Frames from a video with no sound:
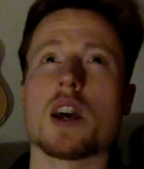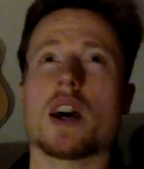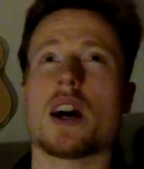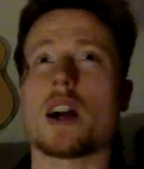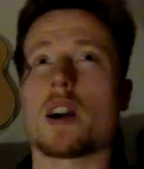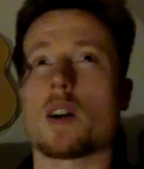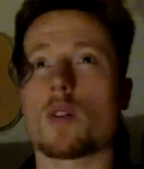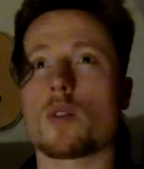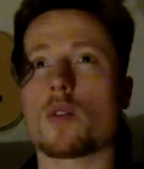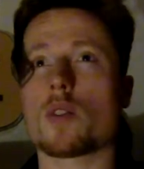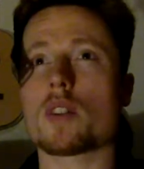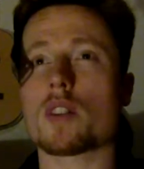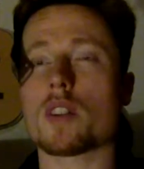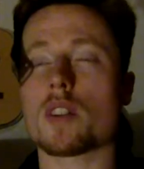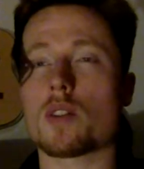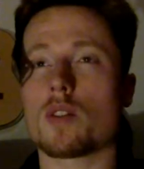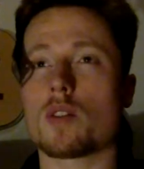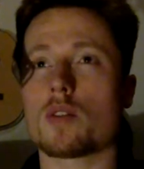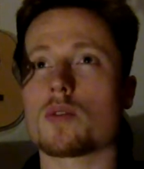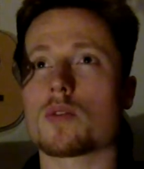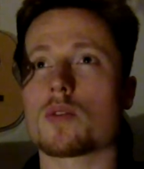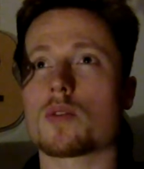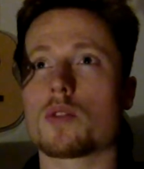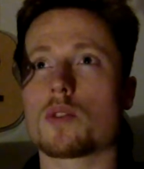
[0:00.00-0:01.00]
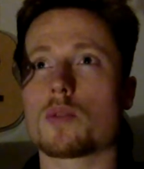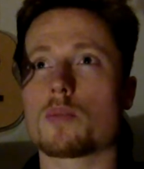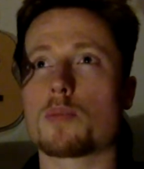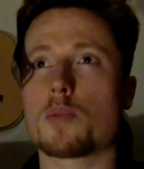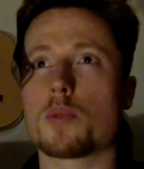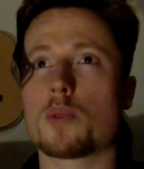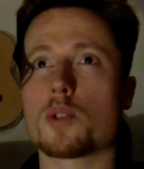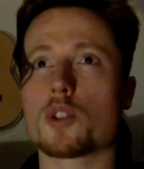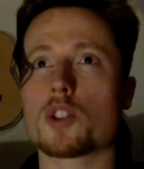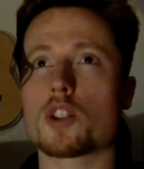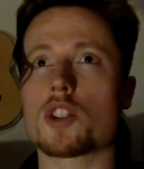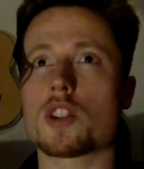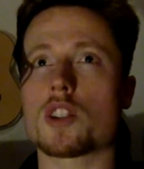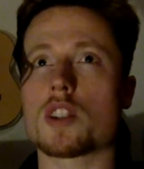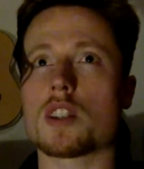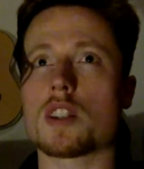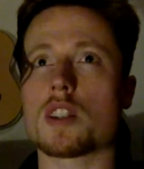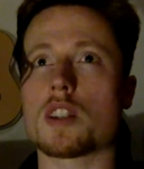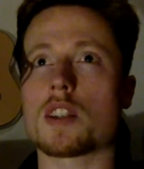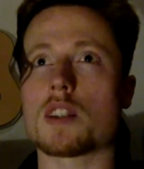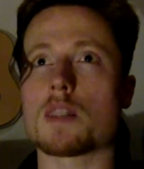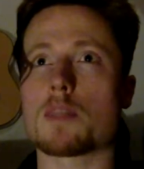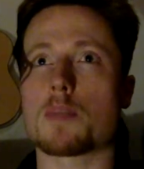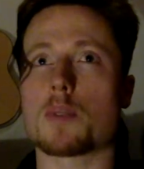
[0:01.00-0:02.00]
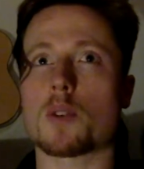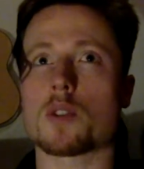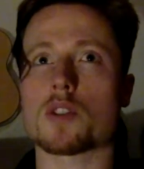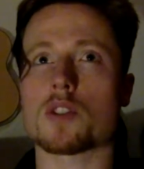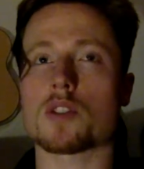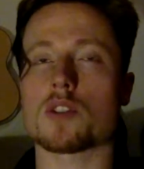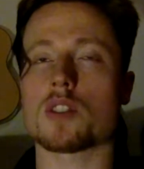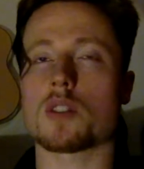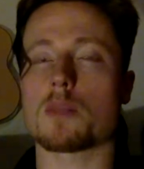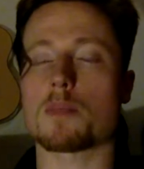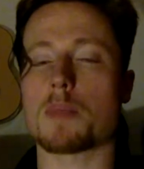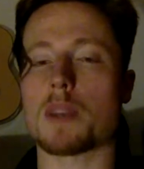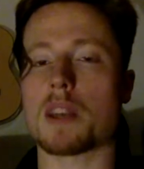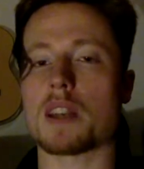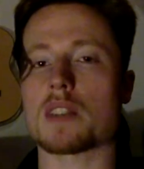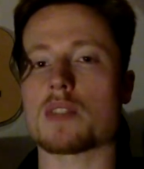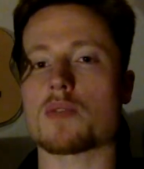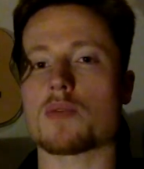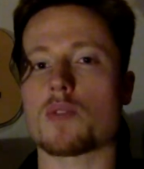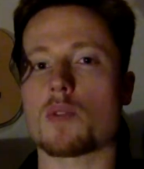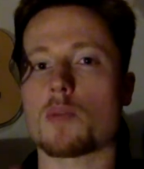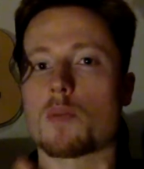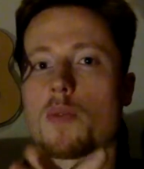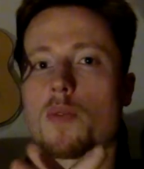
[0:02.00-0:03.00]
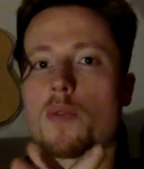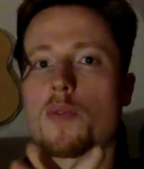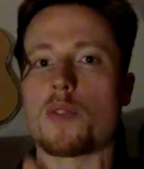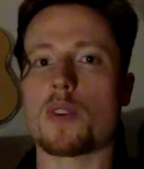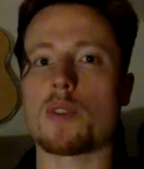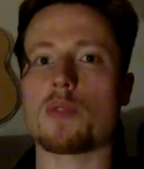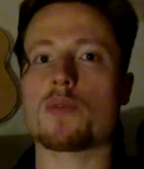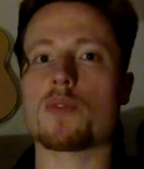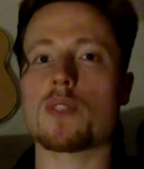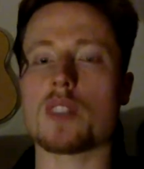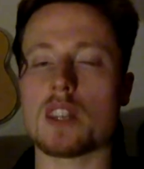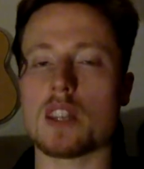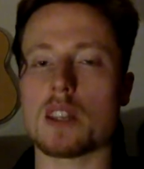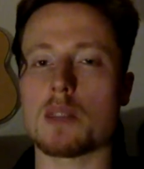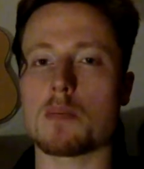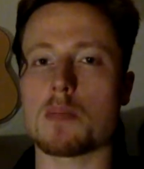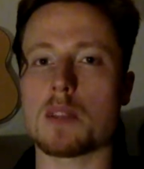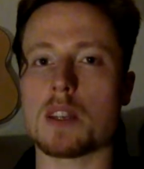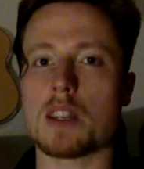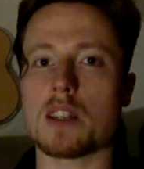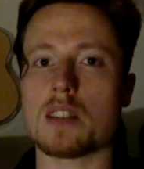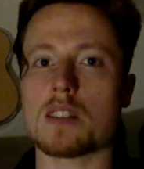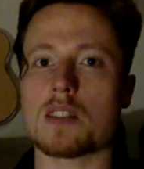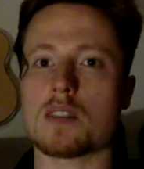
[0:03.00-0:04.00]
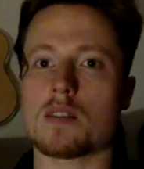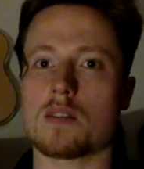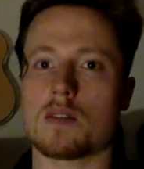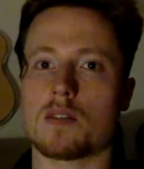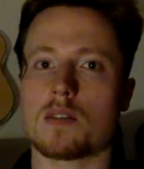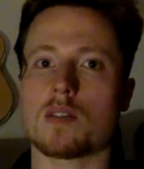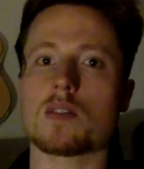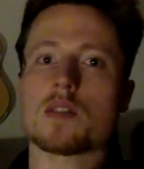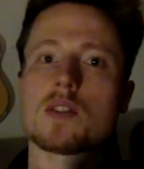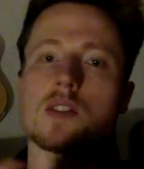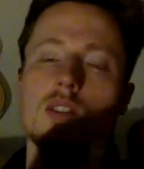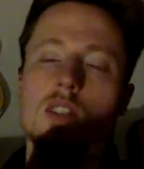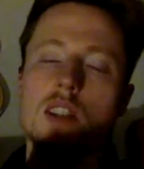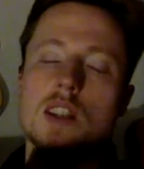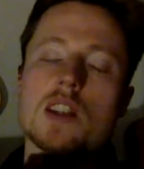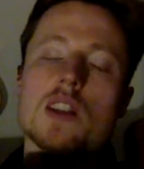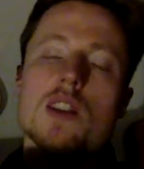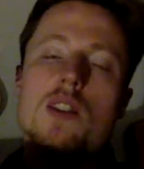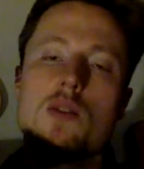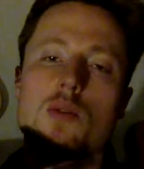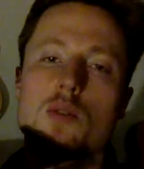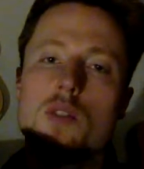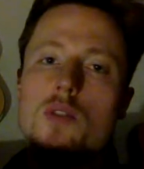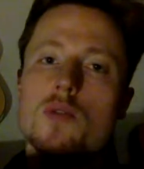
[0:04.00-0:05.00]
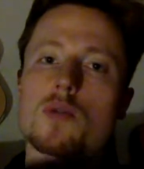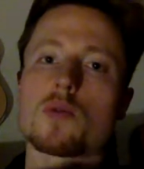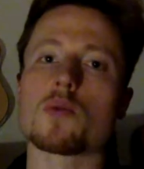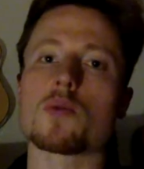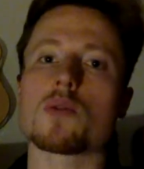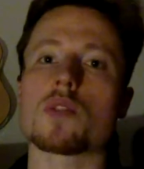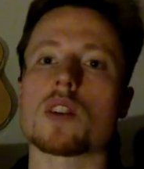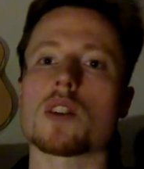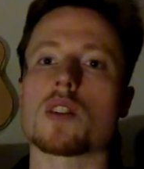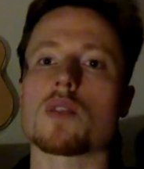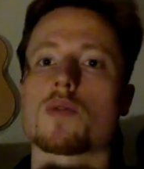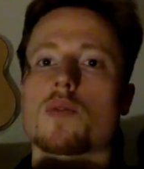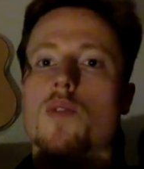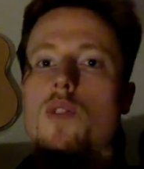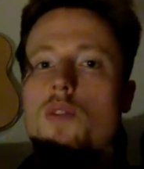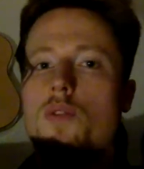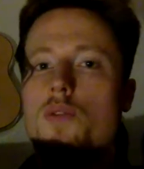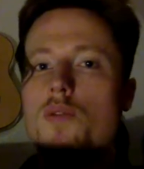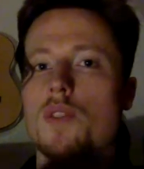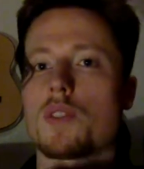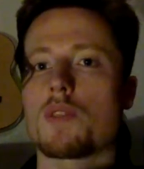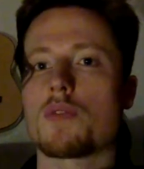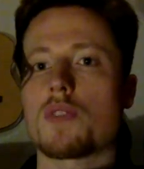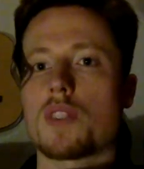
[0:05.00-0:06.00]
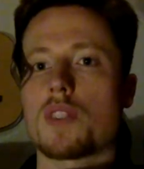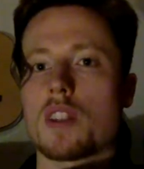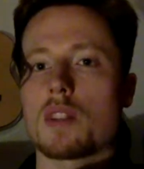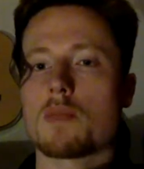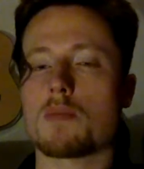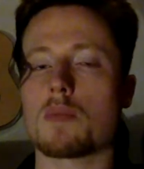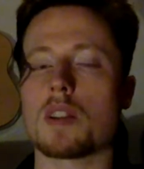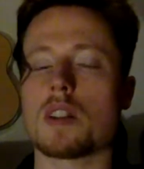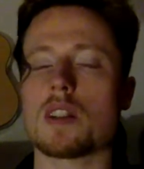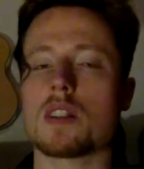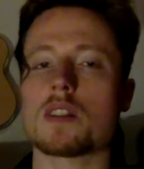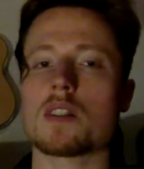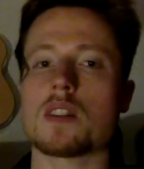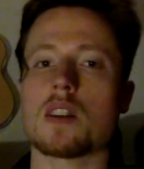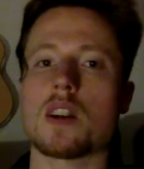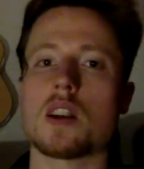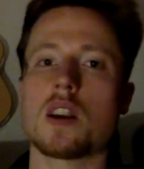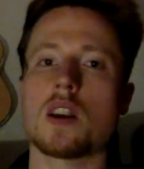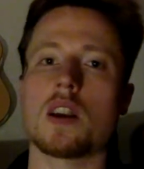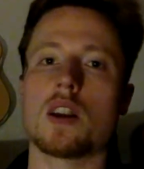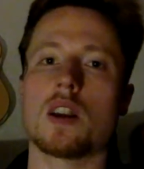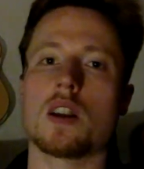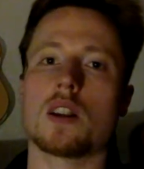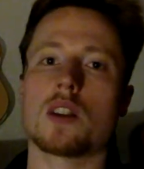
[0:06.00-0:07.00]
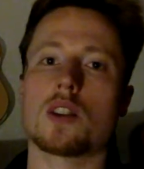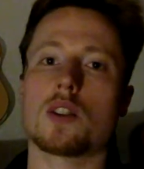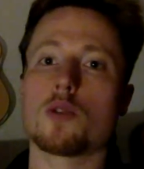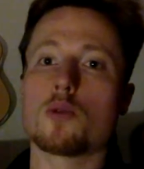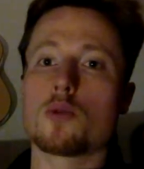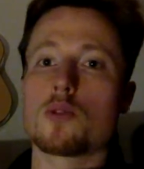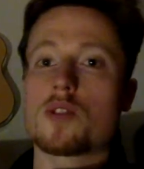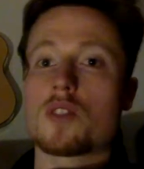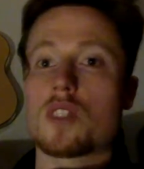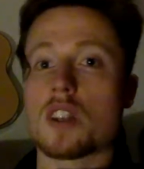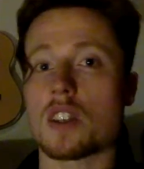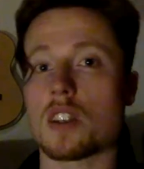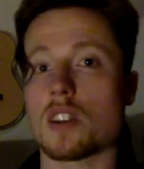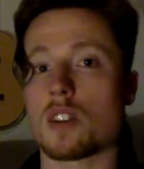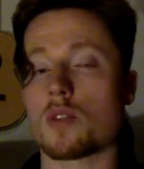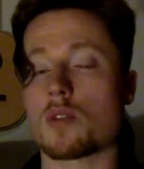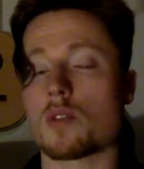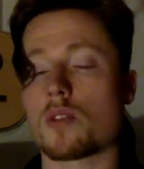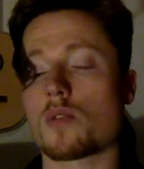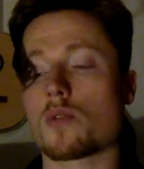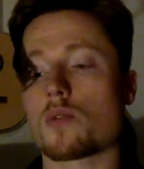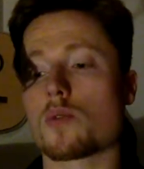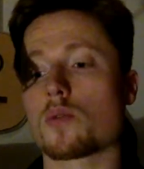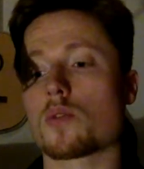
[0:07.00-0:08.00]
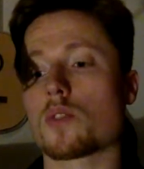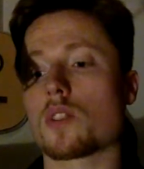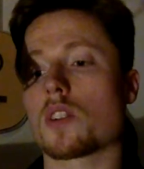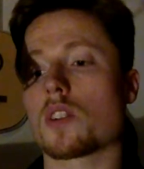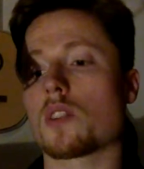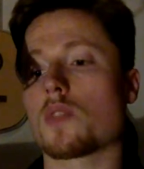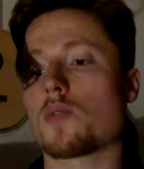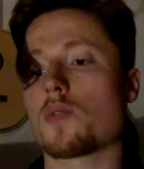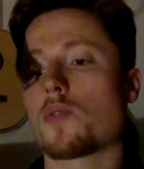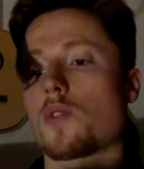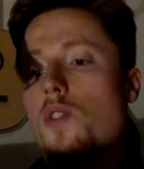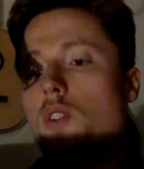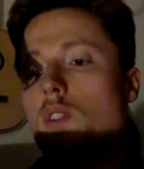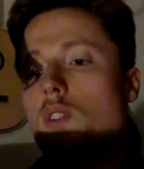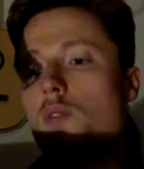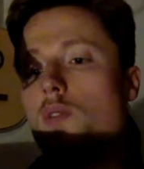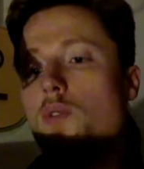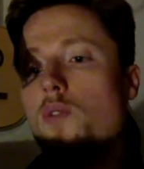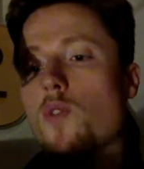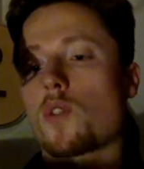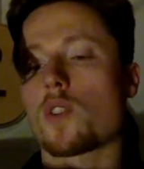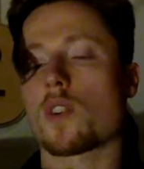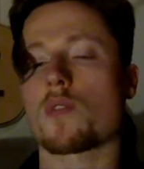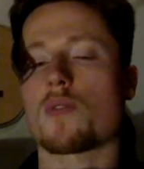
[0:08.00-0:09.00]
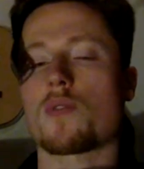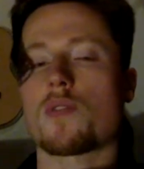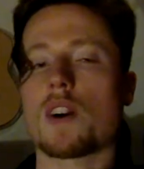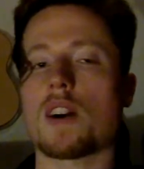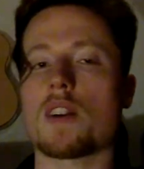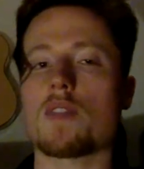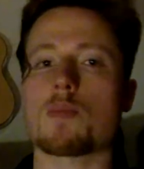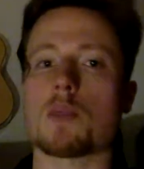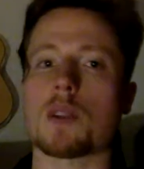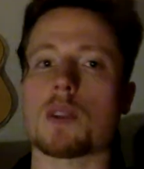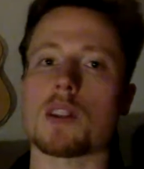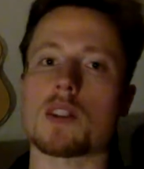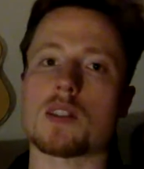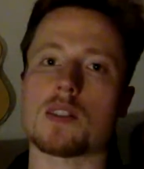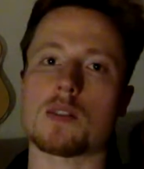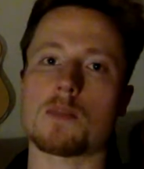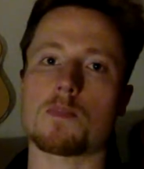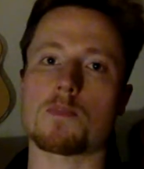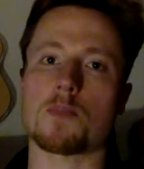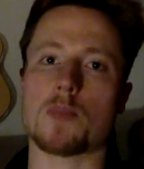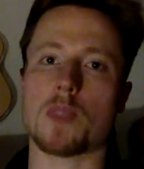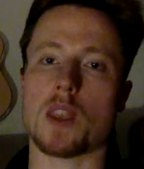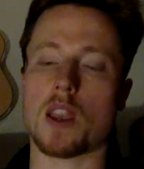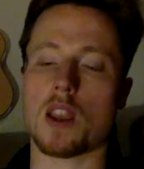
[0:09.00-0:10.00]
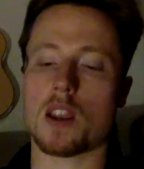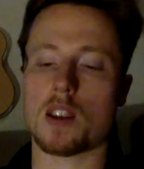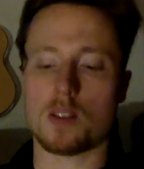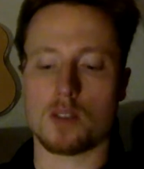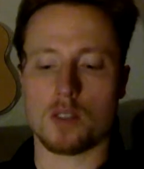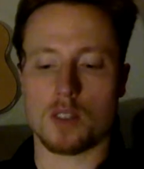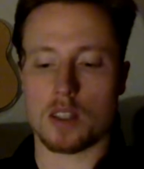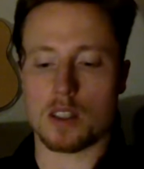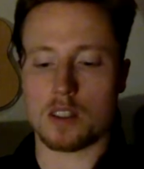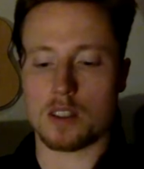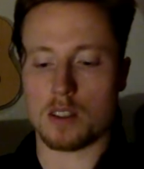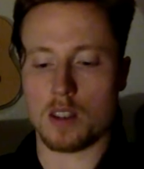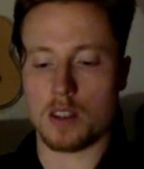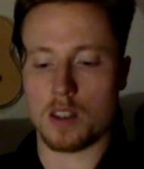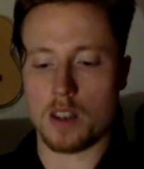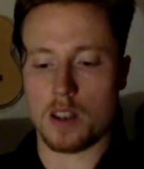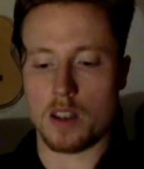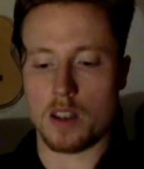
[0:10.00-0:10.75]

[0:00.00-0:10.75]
I already could push the personal best from 15 minutes, sticking to the routine for 15 minutes, to sticking to the routine for 45 minutes. Yeah, so that's